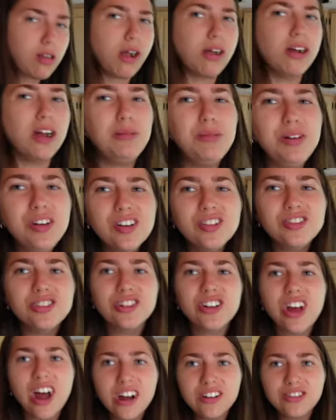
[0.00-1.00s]
I mean, is
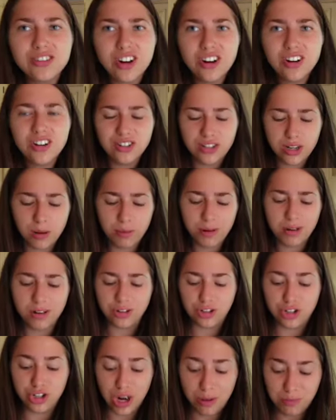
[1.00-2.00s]
it as good as dipping
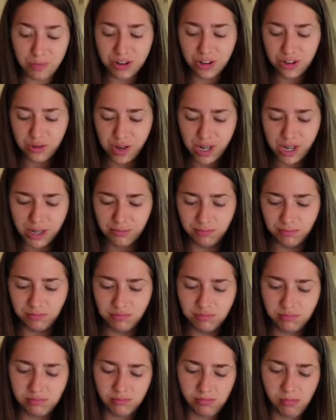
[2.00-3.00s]
a chip into it?
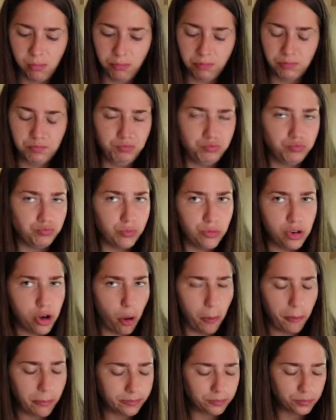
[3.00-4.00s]
No.
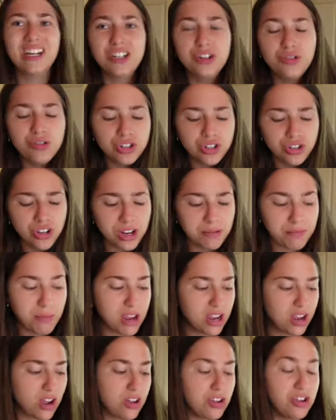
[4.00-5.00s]
I used to like
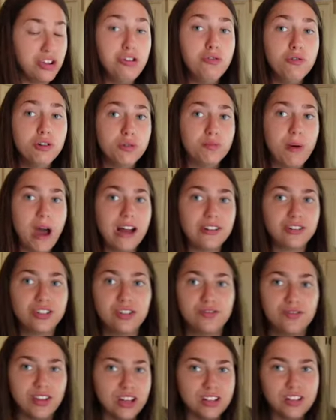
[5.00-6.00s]
make huge batches
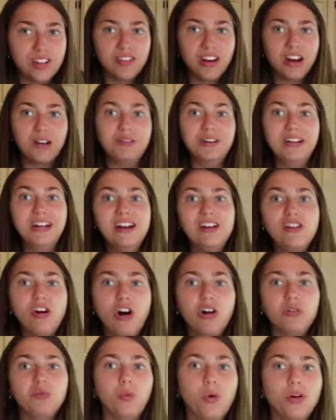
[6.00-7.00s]
of this and then I would eat it
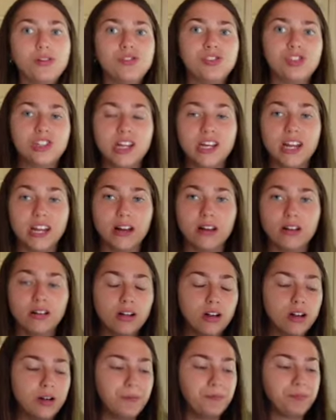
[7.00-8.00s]
all in one sitting.
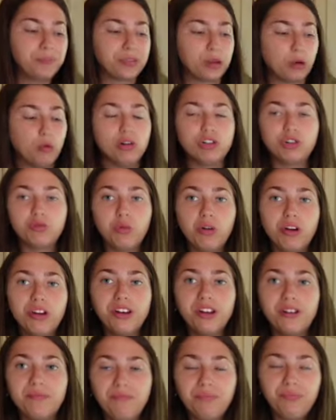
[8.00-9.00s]
Which
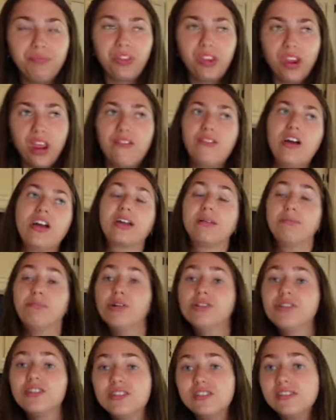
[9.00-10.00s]
would, if I can
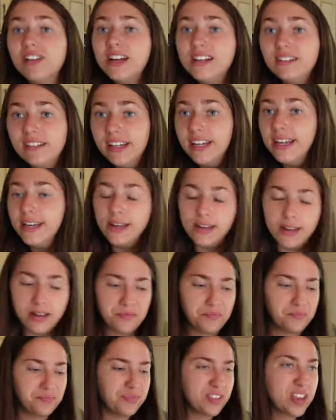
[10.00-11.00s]
put this lightly,
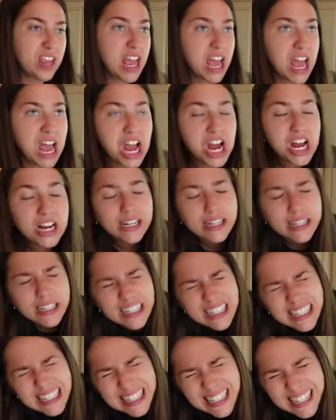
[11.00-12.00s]

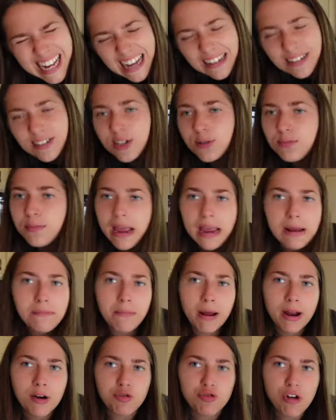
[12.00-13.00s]
decimate
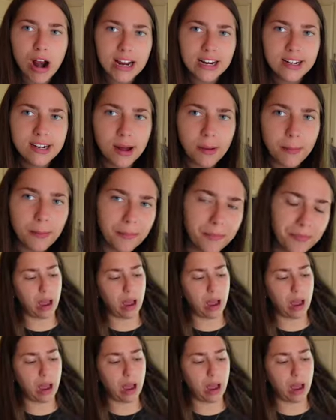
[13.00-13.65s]
my rectum.